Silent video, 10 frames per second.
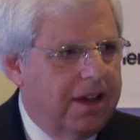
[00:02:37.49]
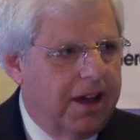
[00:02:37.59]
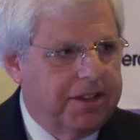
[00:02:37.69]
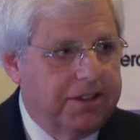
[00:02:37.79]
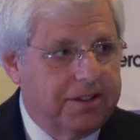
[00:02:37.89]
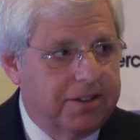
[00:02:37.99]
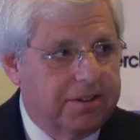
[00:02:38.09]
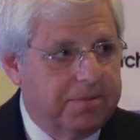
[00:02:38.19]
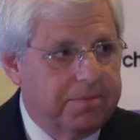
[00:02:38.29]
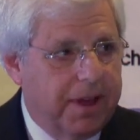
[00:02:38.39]

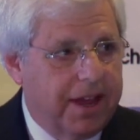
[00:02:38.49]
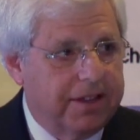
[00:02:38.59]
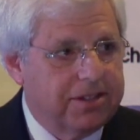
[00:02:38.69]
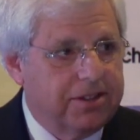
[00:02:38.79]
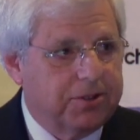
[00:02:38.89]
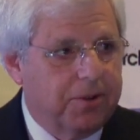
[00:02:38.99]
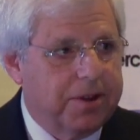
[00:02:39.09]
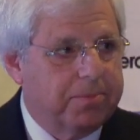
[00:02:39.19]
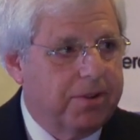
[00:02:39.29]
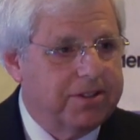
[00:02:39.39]
Huntington Bank's
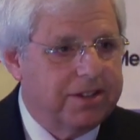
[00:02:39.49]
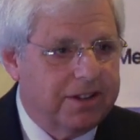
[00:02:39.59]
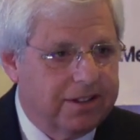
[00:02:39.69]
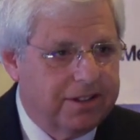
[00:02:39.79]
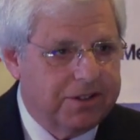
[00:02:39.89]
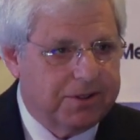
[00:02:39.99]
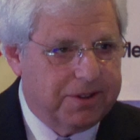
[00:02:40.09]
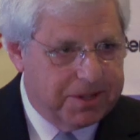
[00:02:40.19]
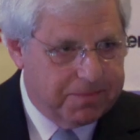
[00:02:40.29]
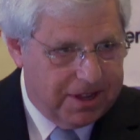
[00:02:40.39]
Detroit President,
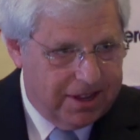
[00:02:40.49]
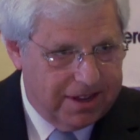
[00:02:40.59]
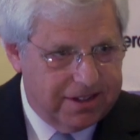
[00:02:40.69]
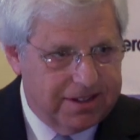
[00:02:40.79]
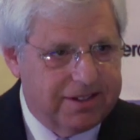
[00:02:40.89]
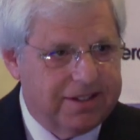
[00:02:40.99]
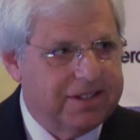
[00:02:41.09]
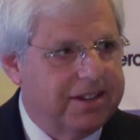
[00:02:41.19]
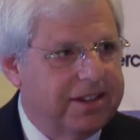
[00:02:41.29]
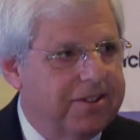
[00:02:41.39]
Latrice McClendon,
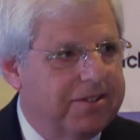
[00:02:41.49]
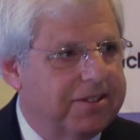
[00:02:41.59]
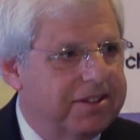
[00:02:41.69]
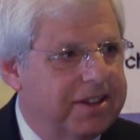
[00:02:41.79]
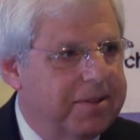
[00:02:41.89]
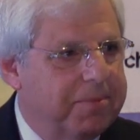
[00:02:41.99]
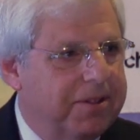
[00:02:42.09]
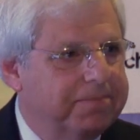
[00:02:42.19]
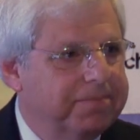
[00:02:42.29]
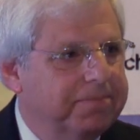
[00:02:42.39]
sitting here at the
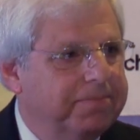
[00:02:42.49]
table.